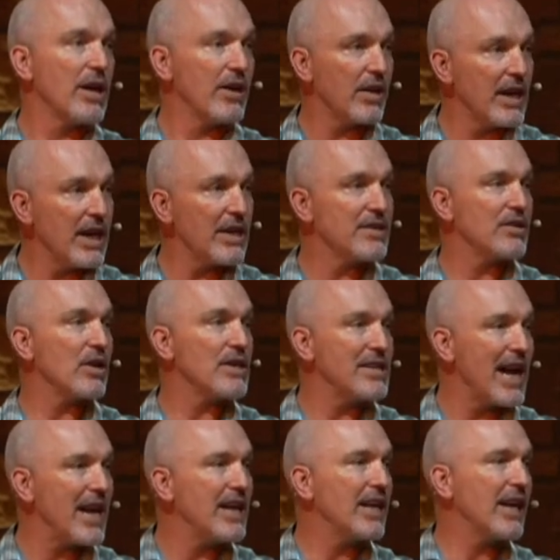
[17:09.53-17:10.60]
your kids to
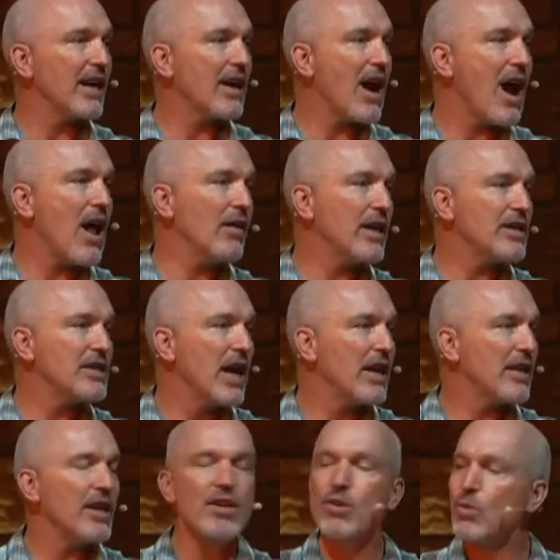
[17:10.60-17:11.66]
attending a college
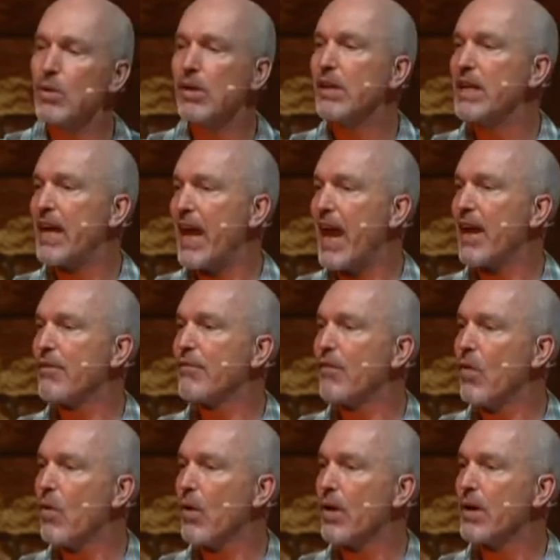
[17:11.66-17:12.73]
that you really can't
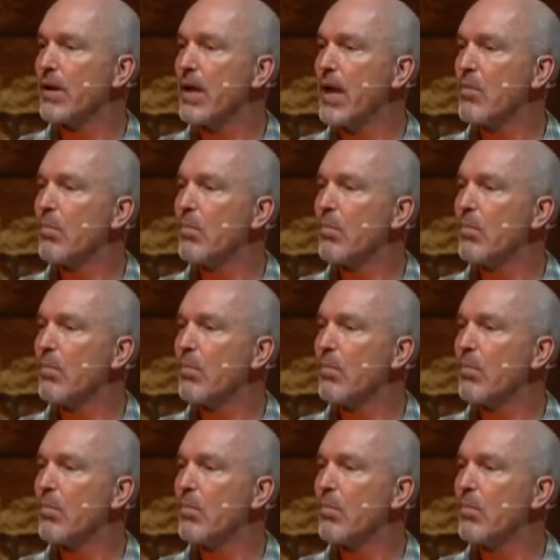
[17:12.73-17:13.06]
afford,